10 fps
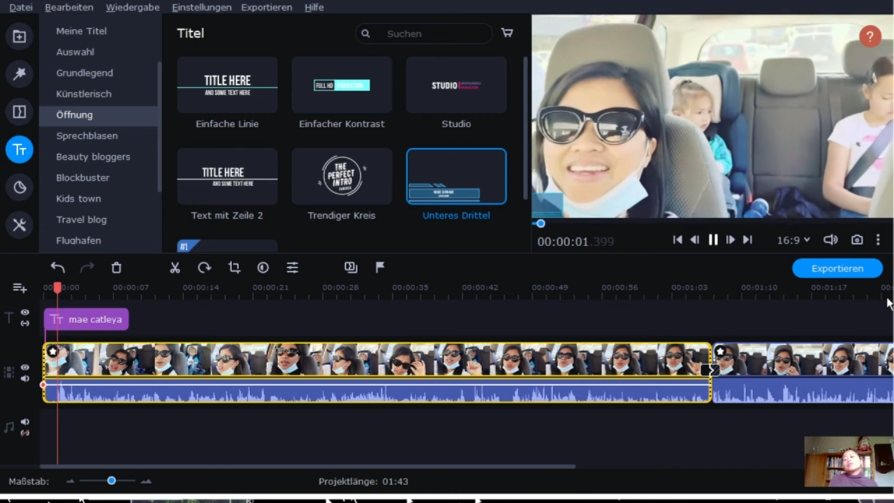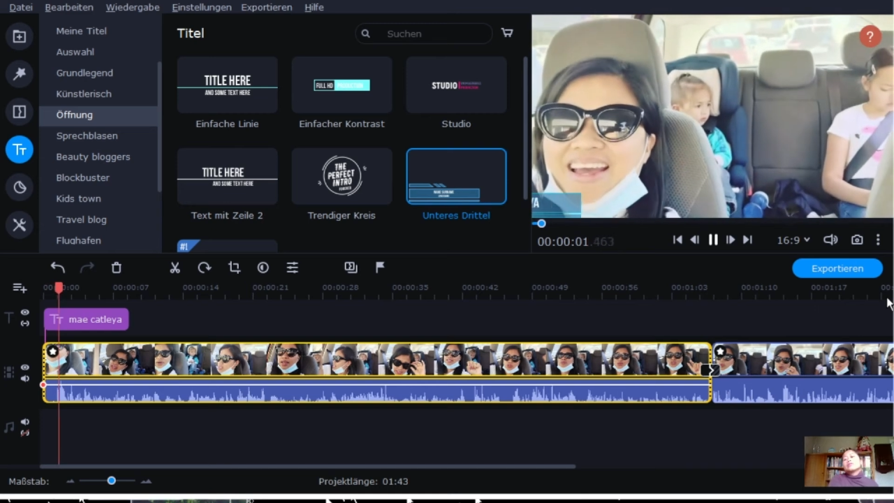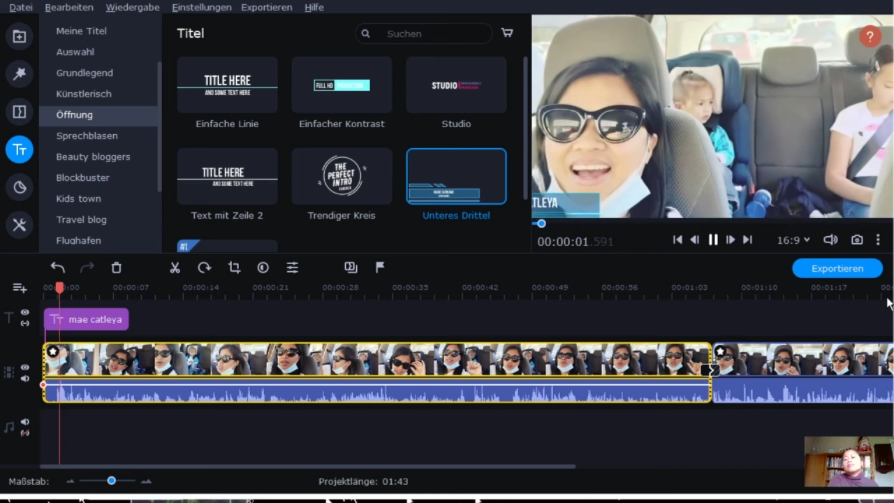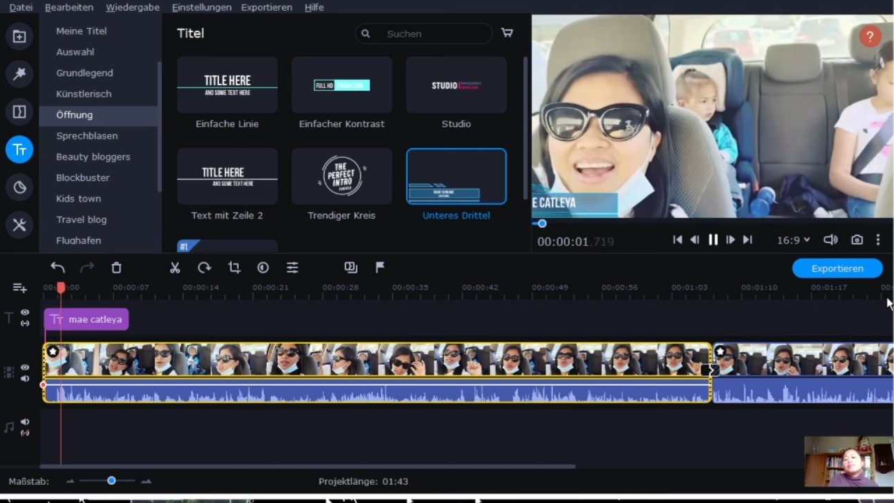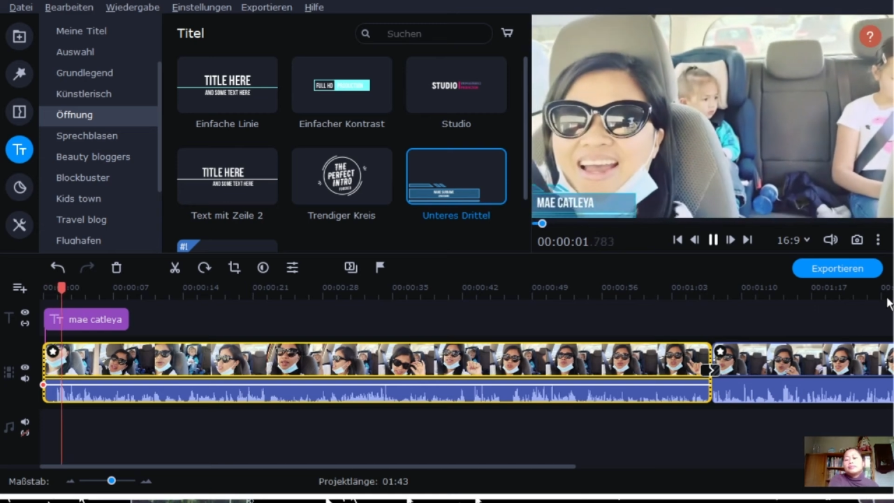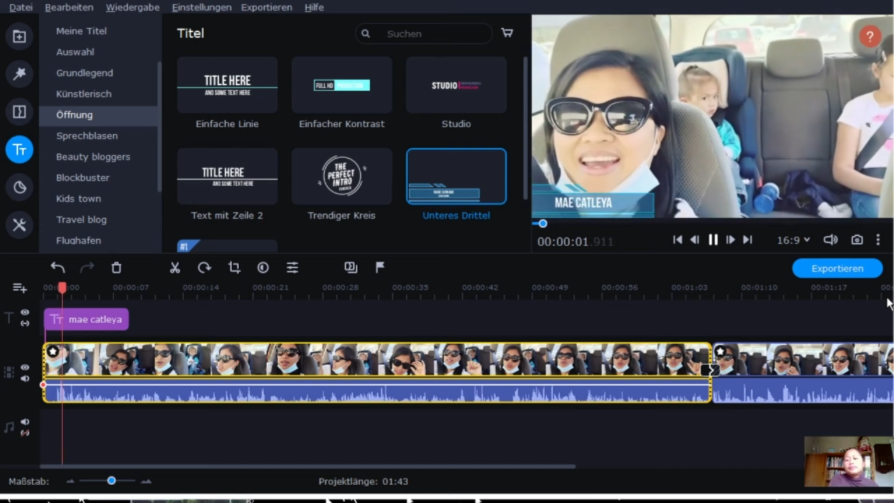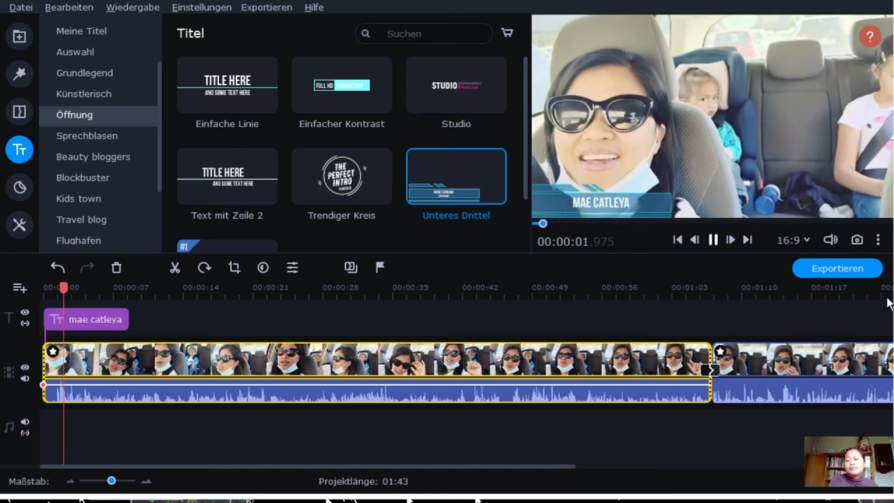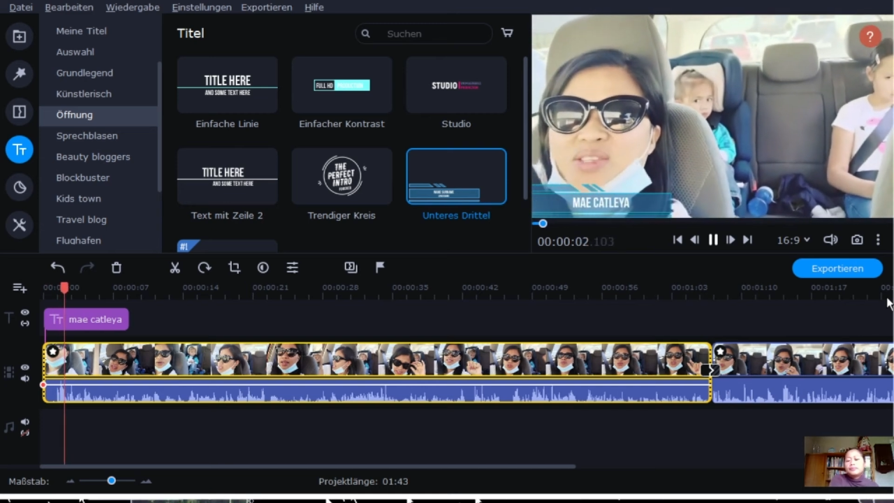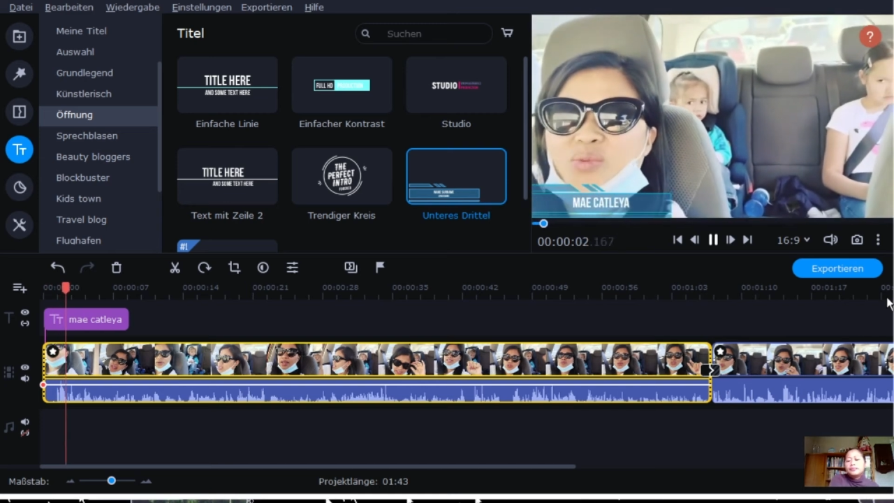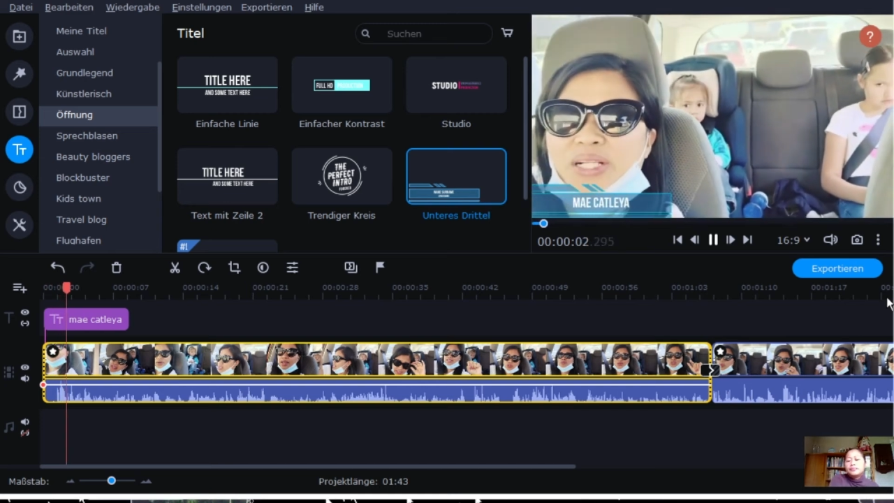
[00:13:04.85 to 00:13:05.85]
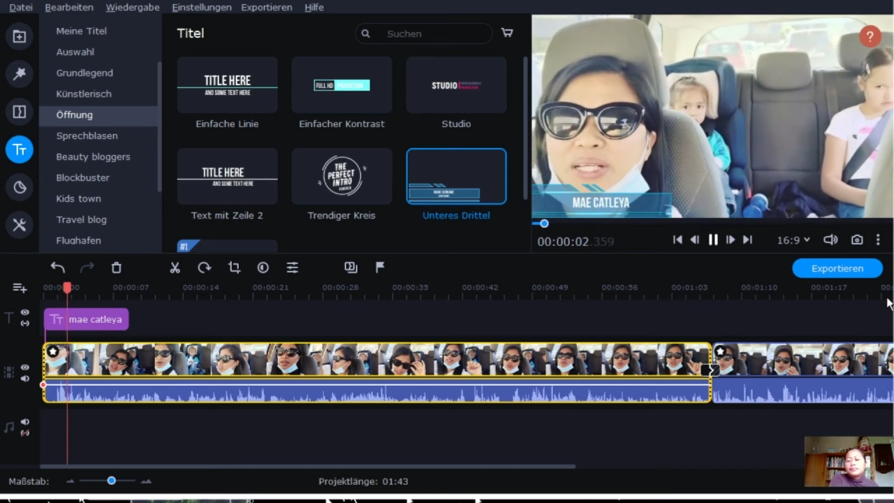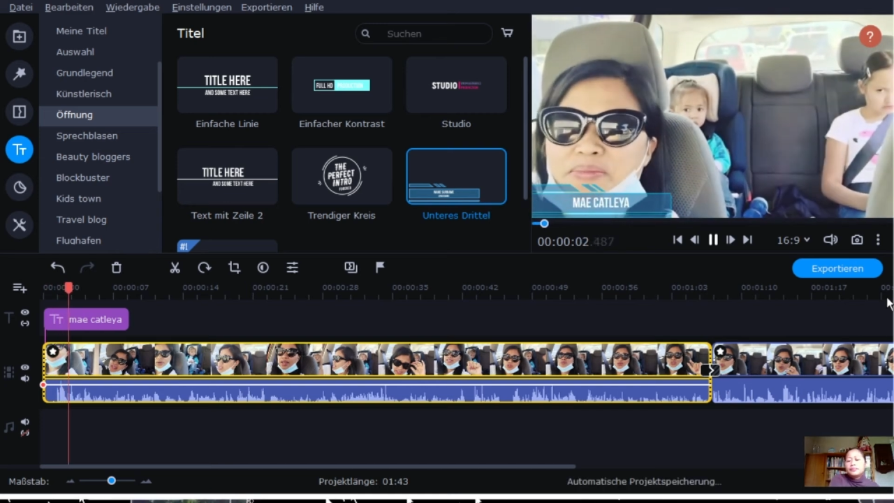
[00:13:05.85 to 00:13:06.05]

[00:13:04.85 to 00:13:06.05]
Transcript: Hi guys!